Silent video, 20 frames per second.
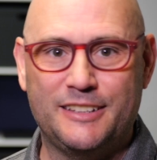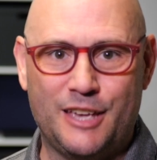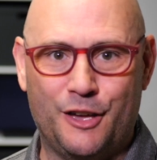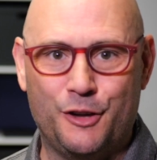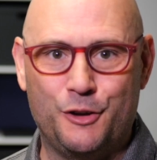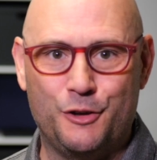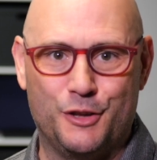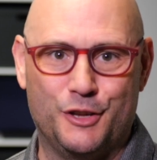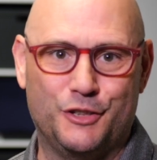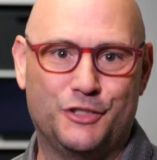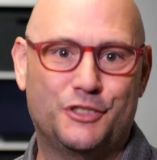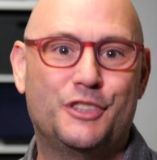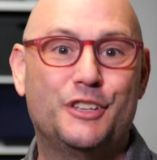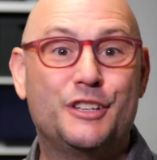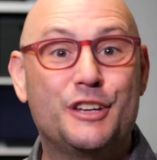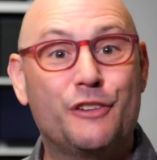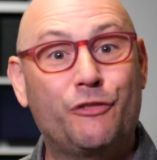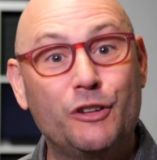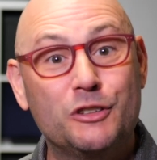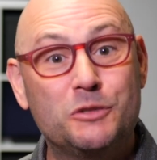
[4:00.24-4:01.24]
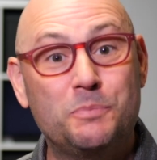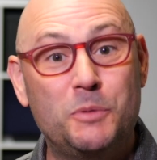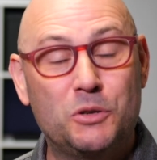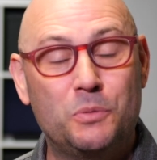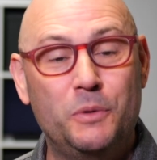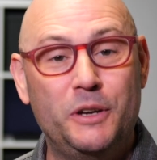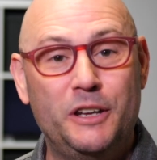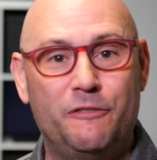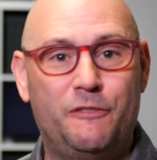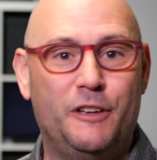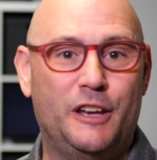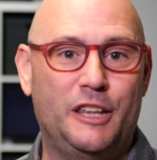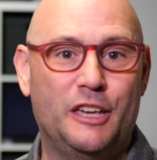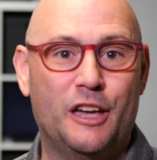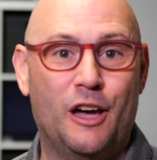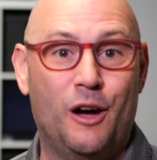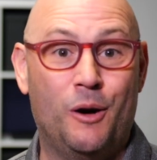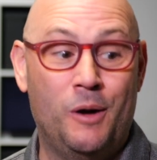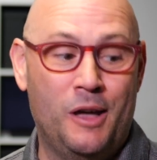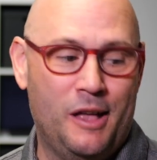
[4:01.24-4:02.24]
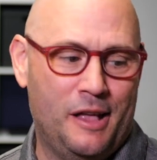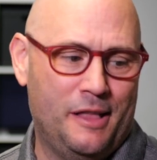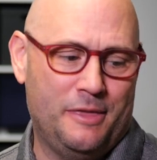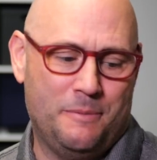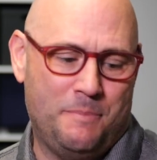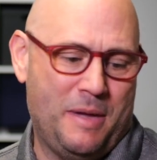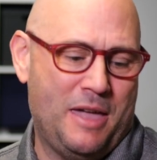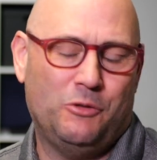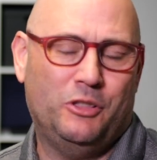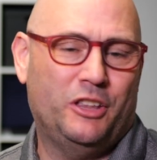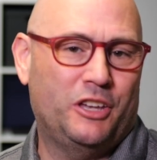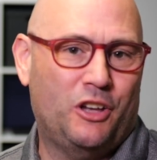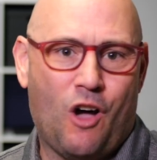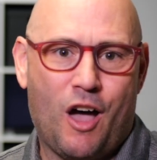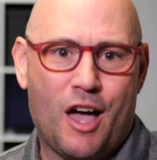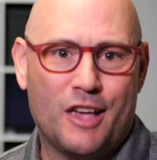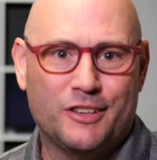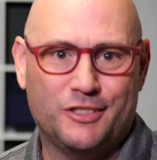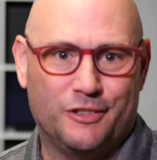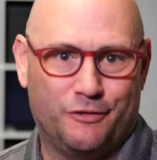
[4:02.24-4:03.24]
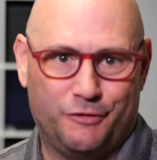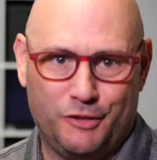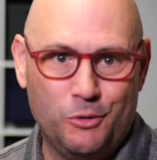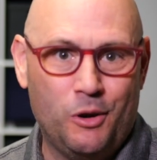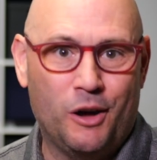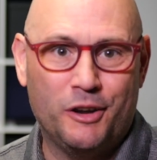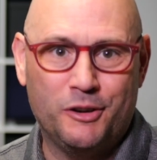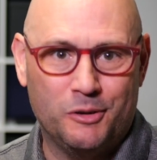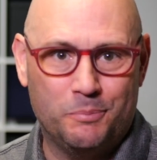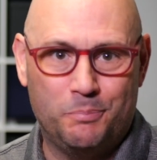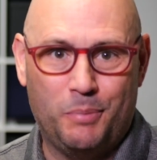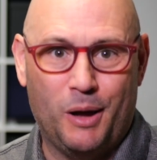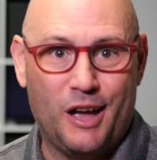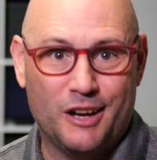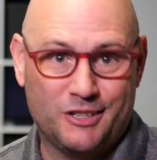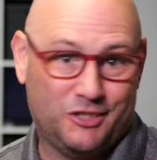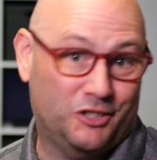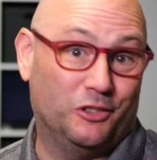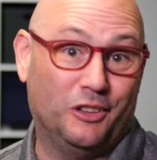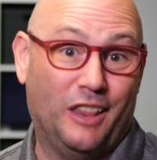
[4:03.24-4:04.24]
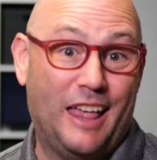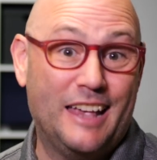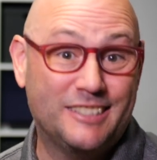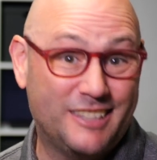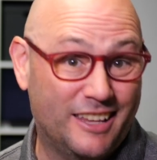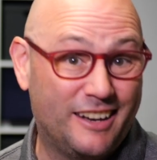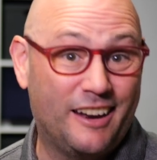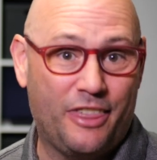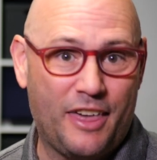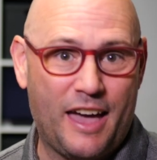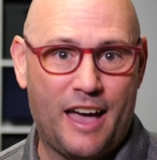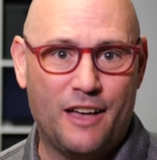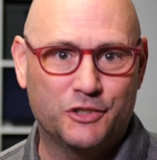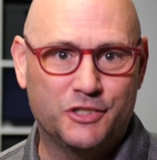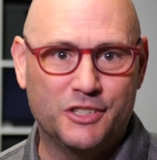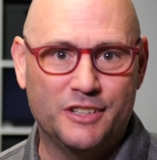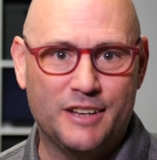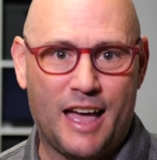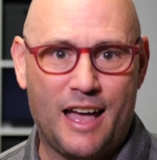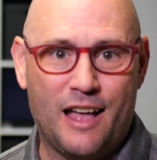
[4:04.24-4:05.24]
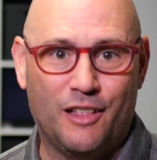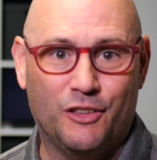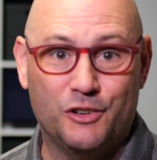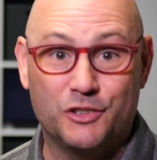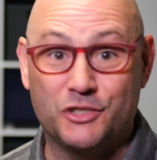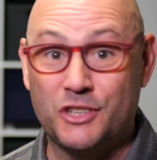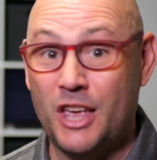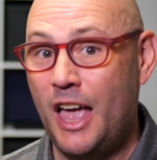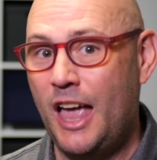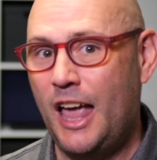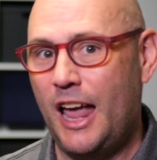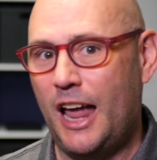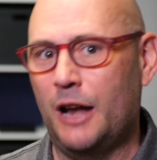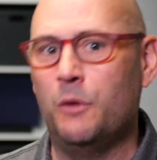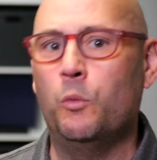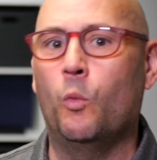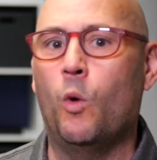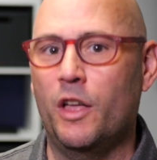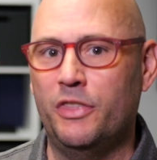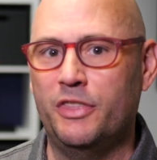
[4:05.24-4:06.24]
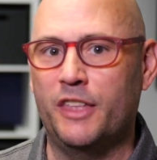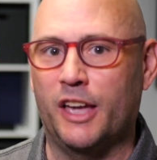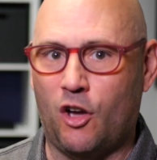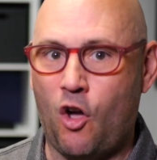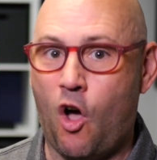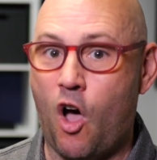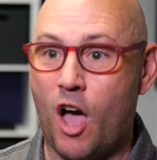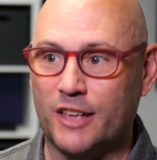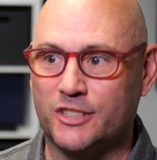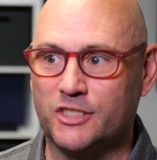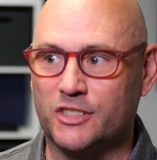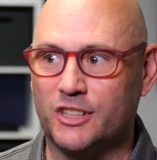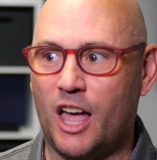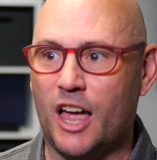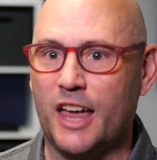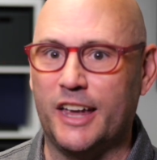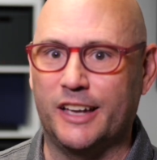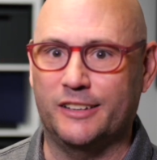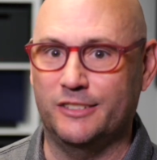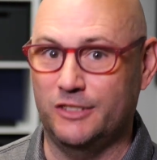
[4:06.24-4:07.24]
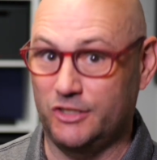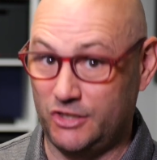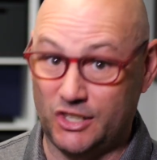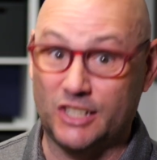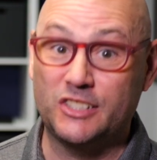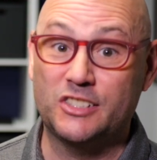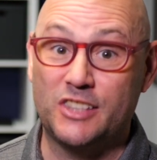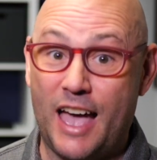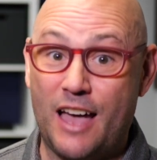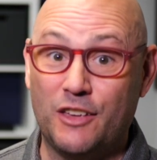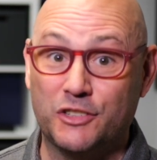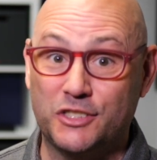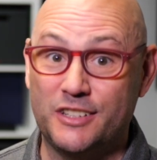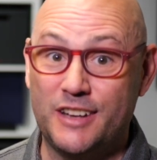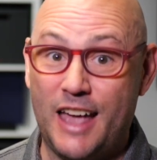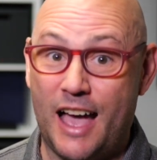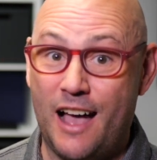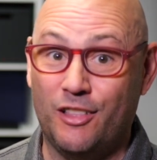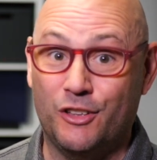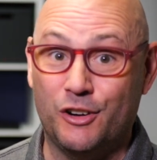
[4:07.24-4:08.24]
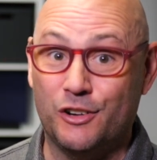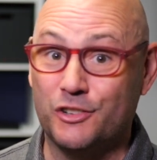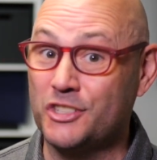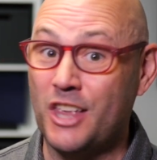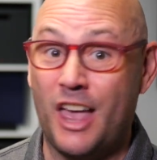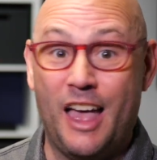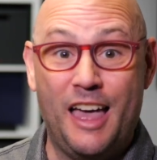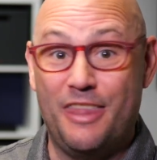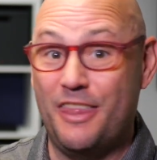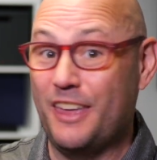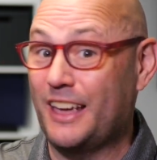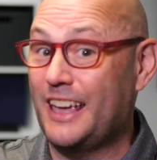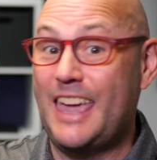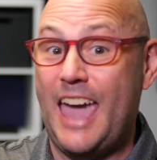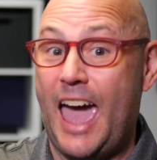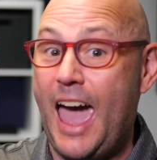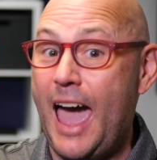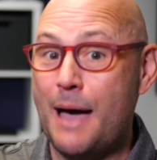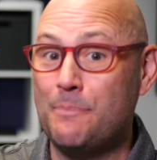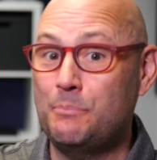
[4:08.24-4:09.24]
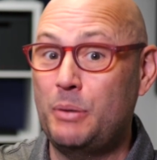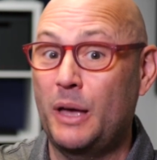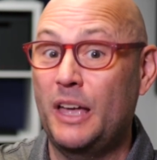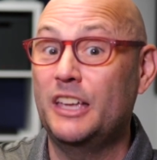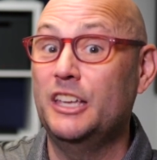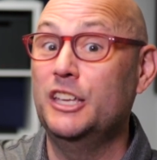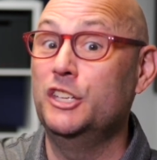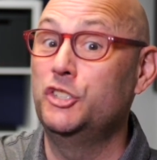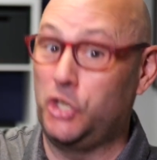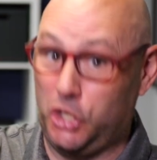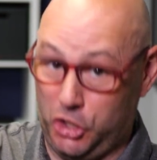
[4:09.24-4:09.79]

tell you this, the difference between a video that may only cost a few $100 or less than $1,000 and one that costs like $6,000, the gap is